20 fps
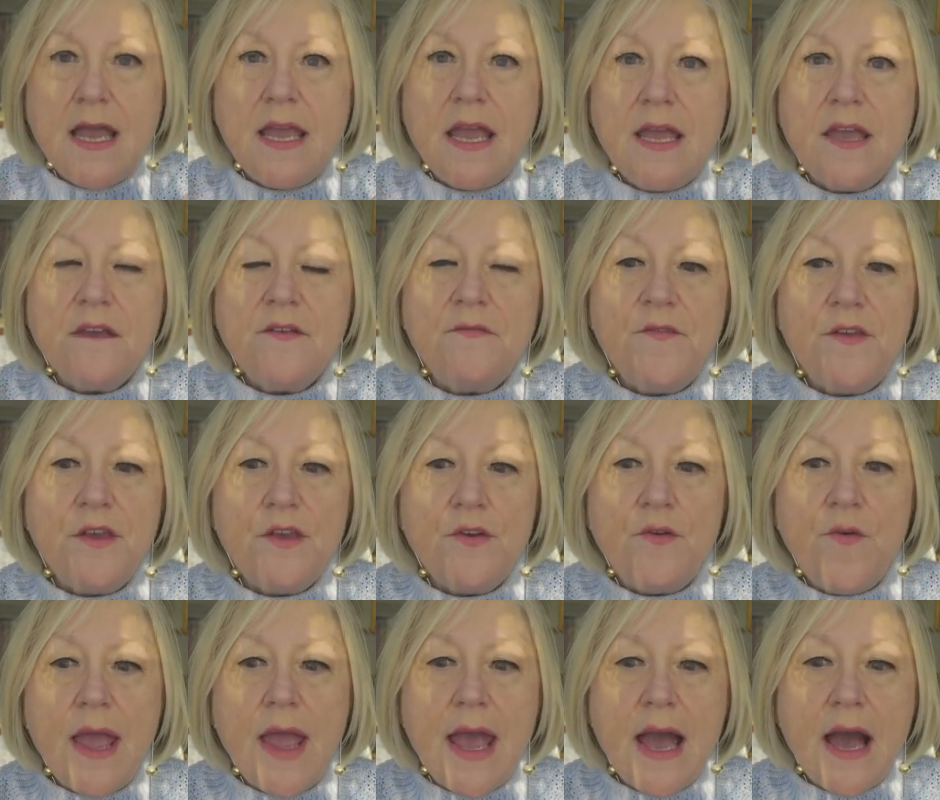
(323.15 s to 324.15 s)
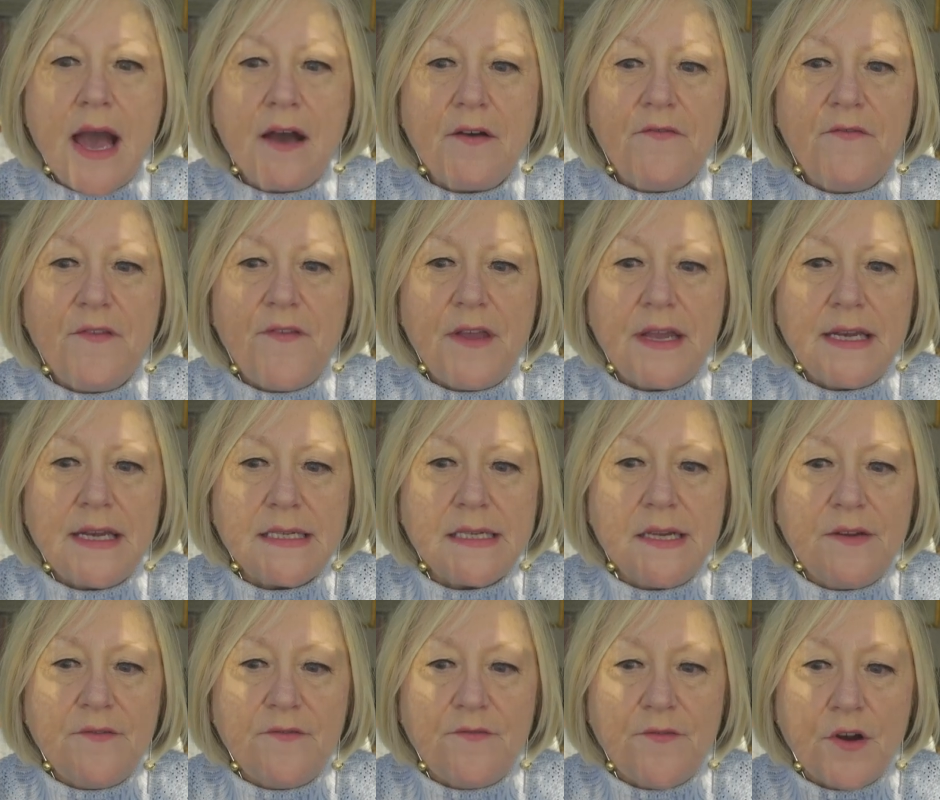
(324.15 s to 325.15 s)
If you have Venus
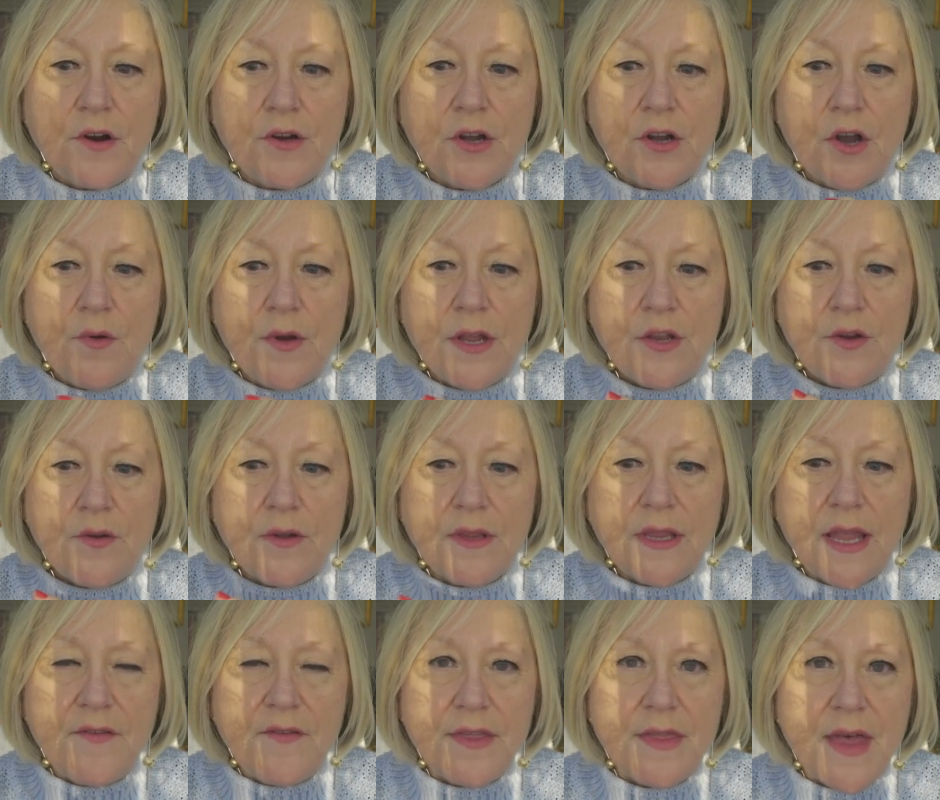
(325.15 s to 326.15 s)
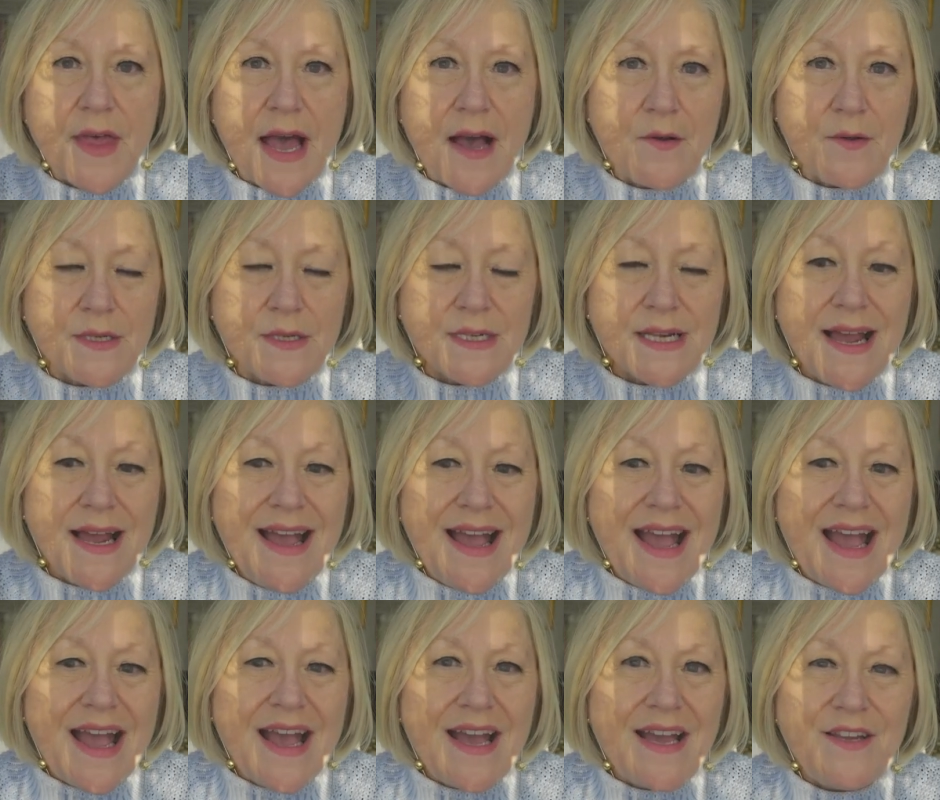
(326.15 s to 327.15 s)
and Virgo in your 11th house
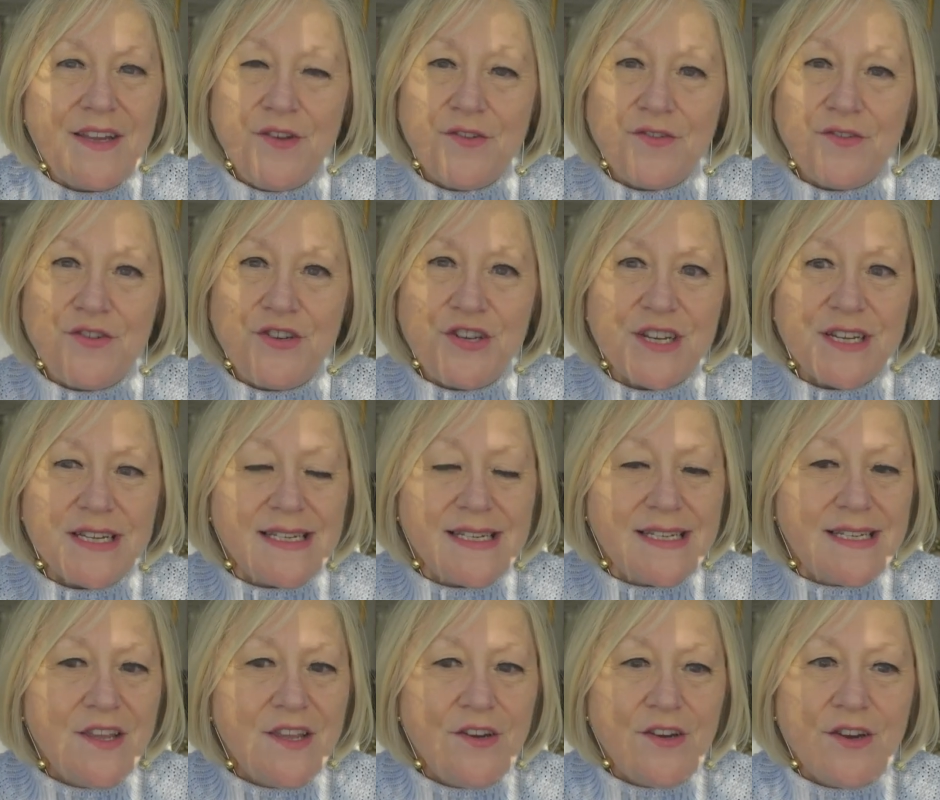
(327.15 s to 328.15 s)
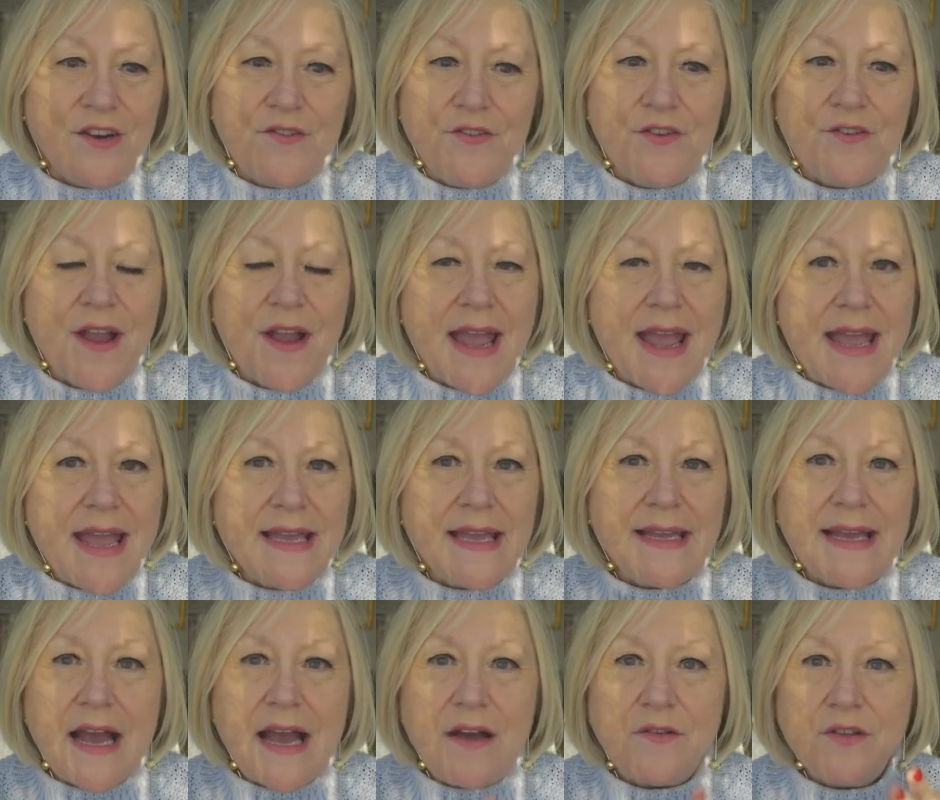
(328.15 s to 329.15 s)
and you're just, you know, you're
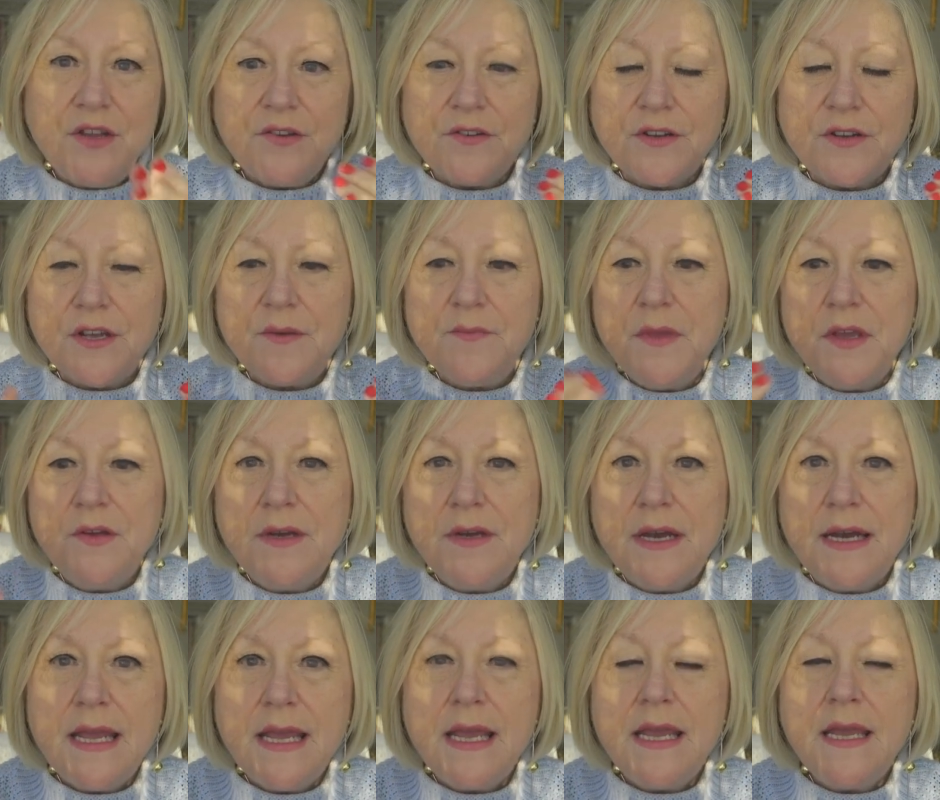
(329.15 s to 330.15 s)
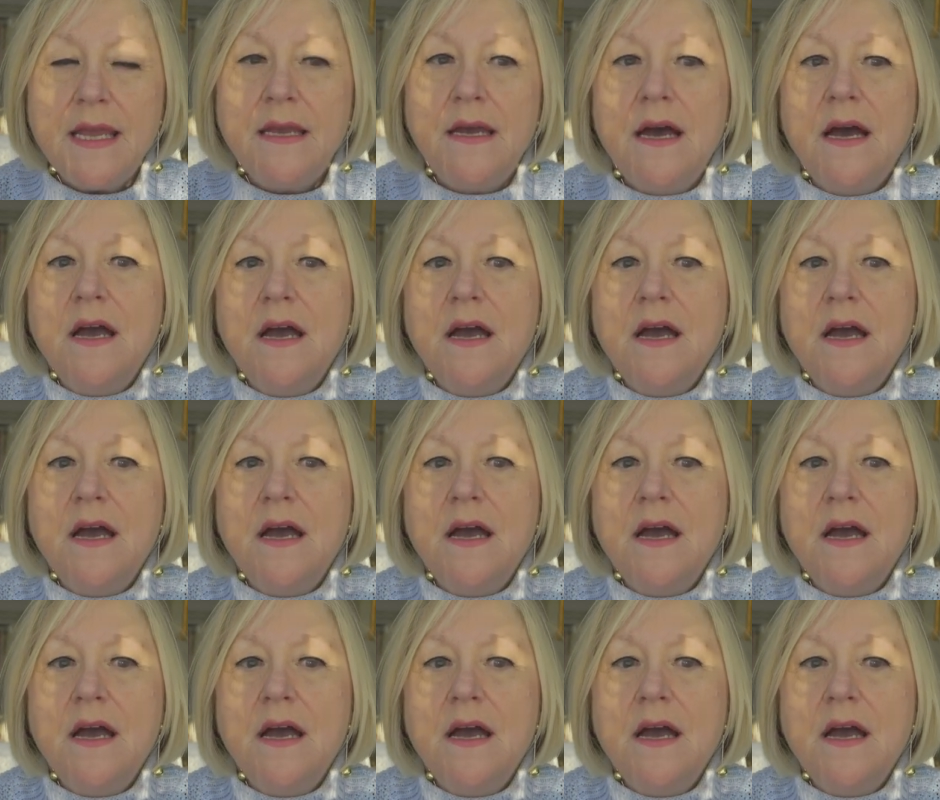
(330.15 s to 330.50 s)
hanging out in your community,